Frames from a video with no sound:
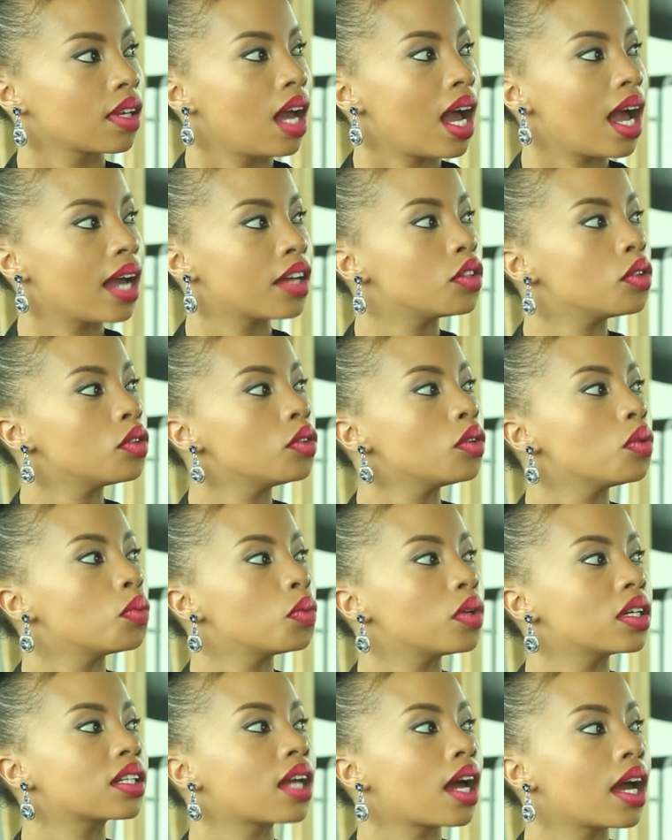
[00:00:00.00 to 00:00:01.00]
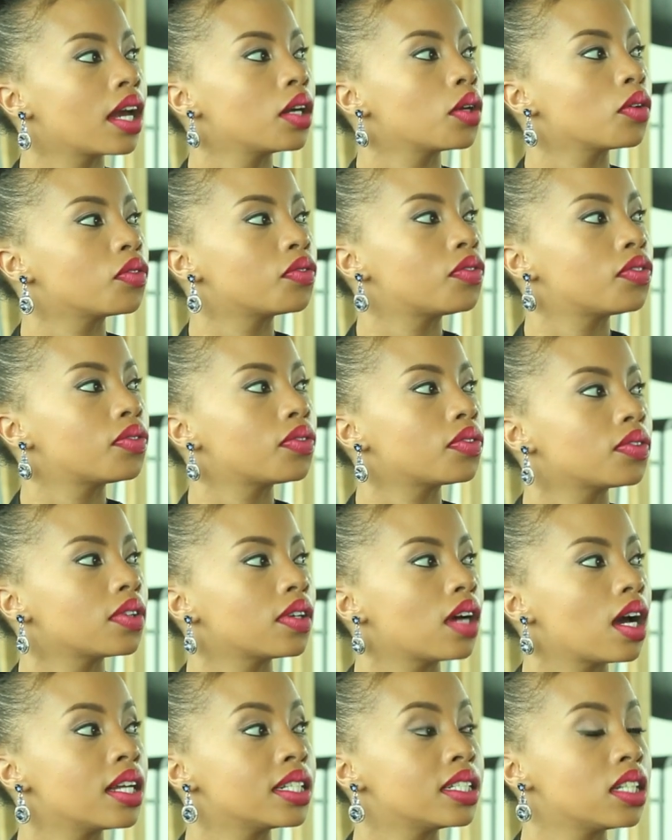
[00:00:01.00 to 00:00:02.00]
I don't know what kind of
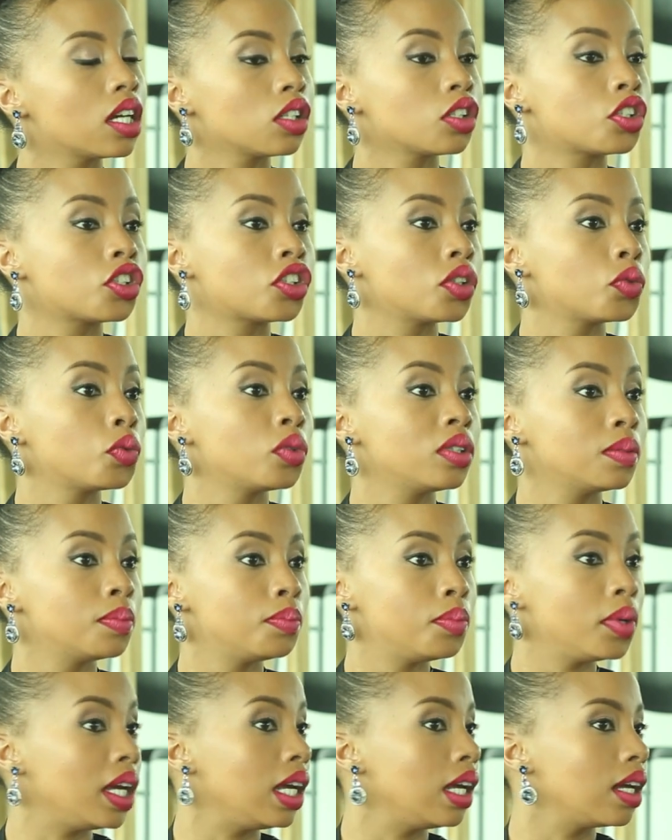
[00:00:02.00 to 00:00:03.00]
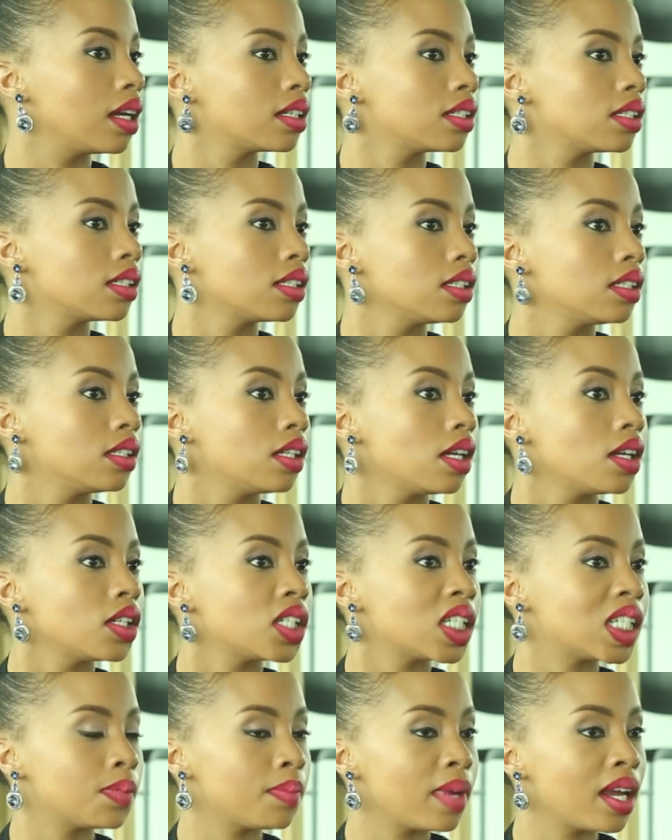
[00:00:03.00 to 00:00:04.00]
adult she will be
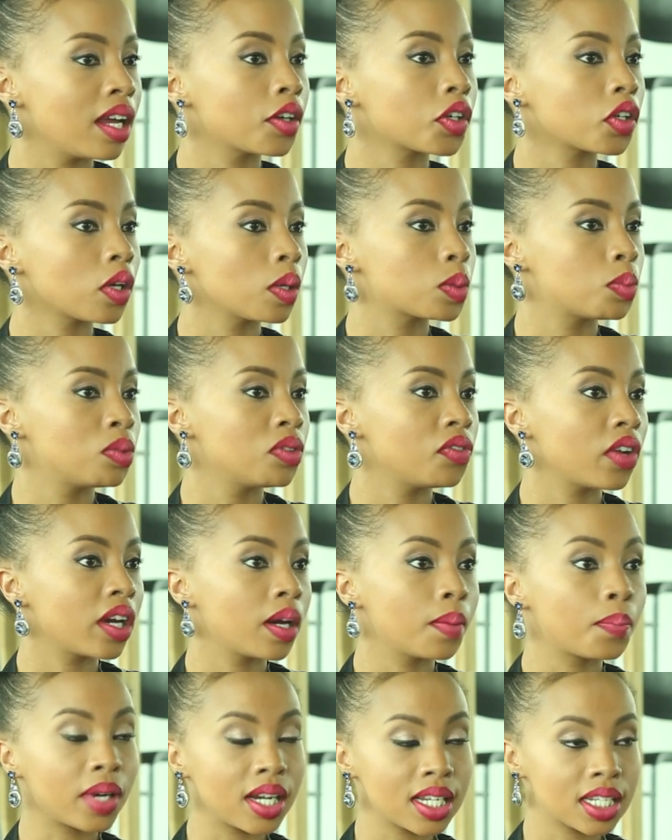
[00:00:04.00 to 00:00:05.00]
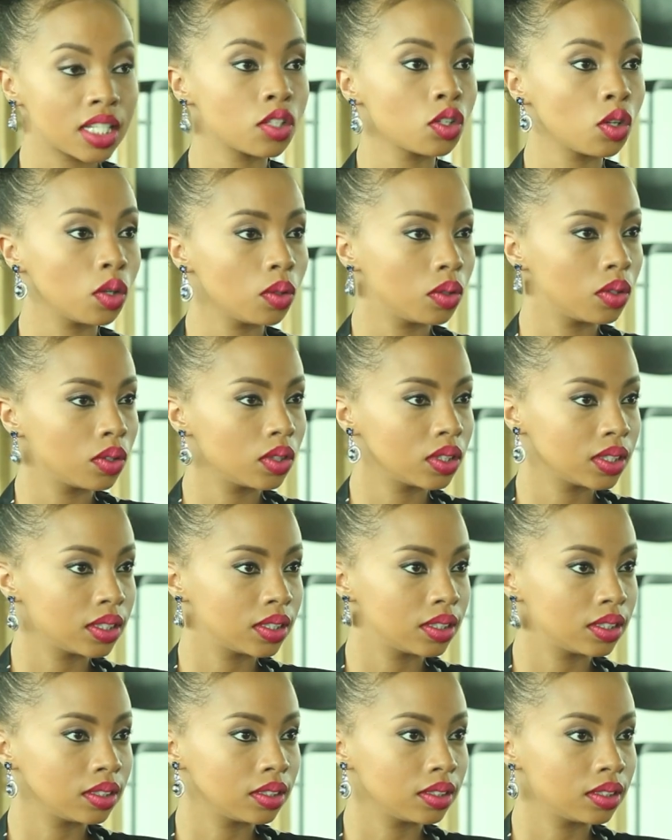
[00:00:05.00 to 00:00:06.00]
she may grow up to be very personal mm
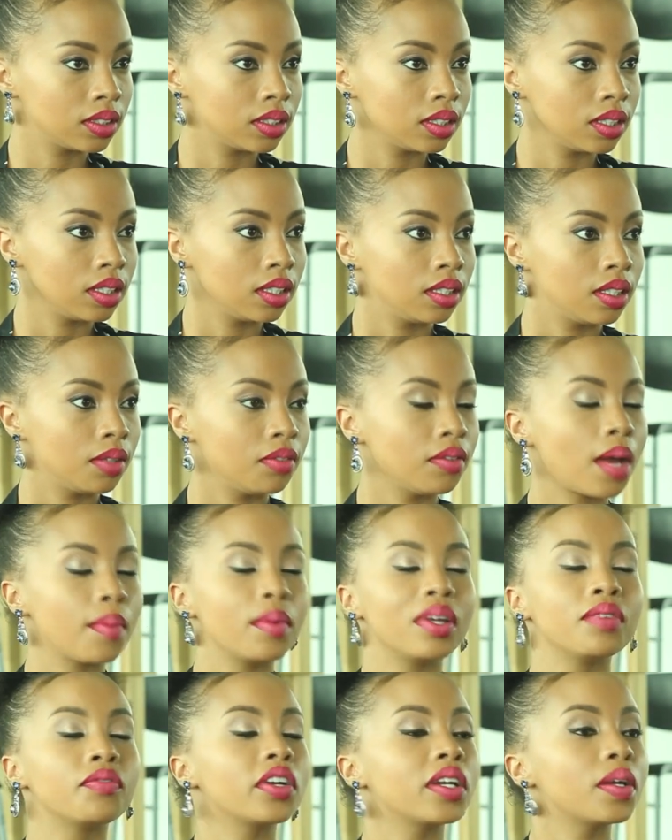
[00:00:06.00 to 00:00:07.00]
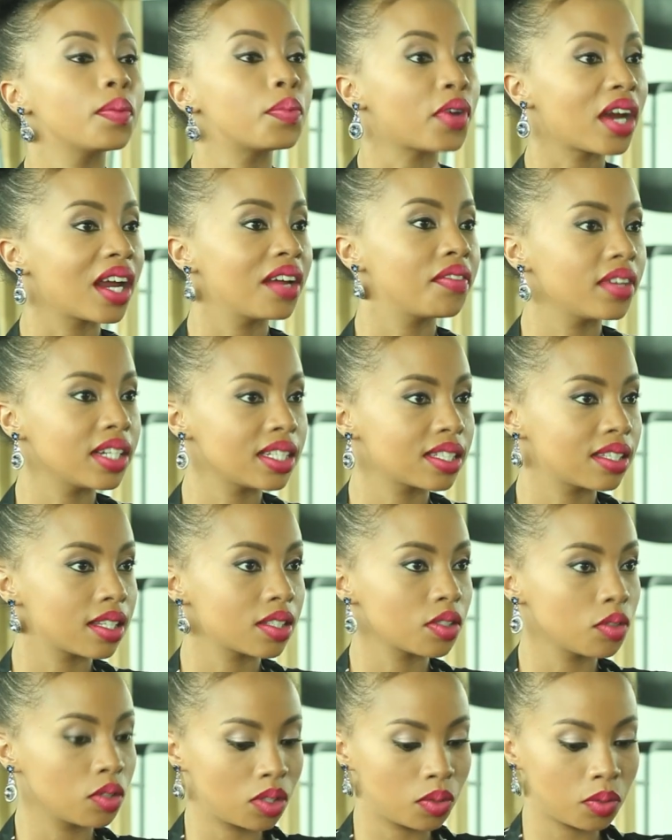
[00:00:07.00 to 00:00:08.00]
-hmm. I mean very private,
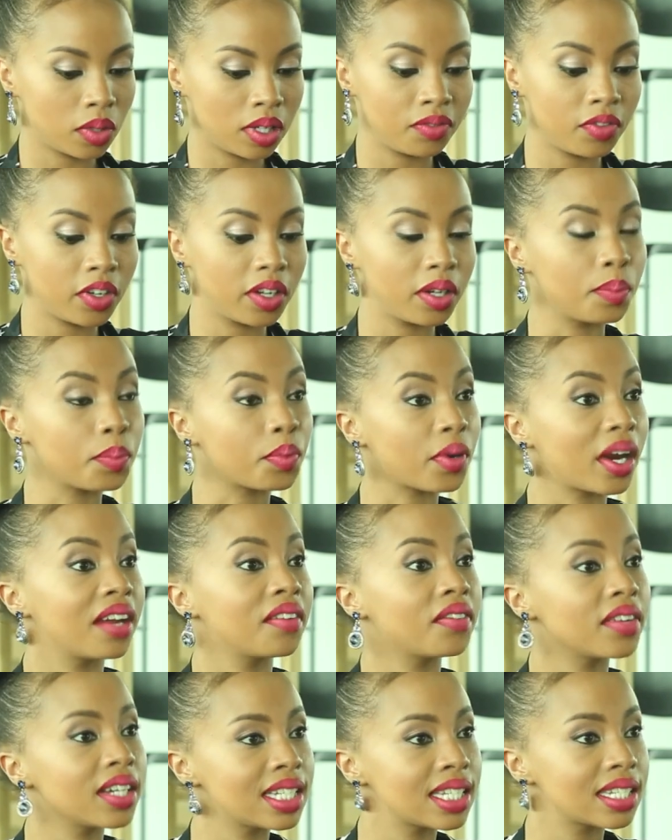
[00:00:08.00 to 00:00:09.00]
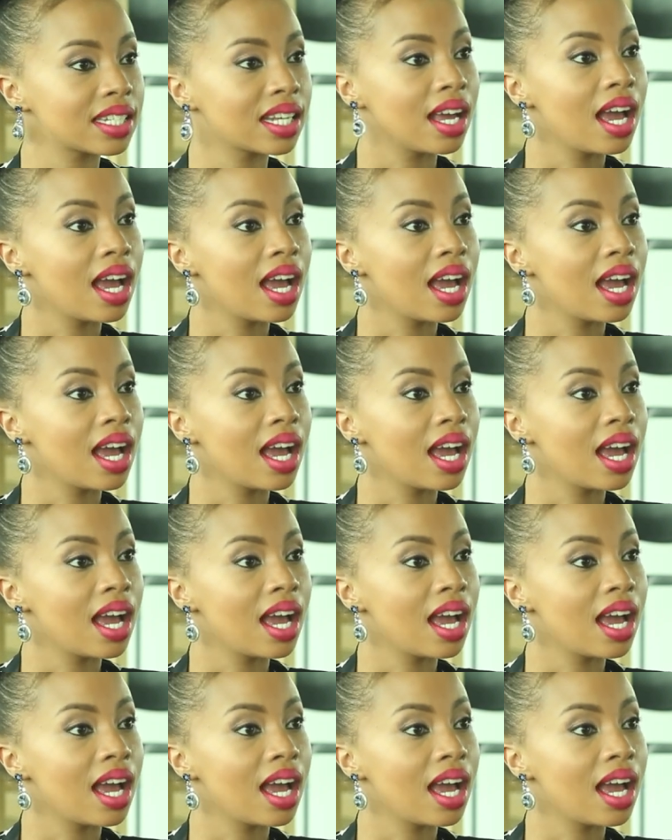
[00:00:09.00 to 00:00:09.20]
that's not the word, very private.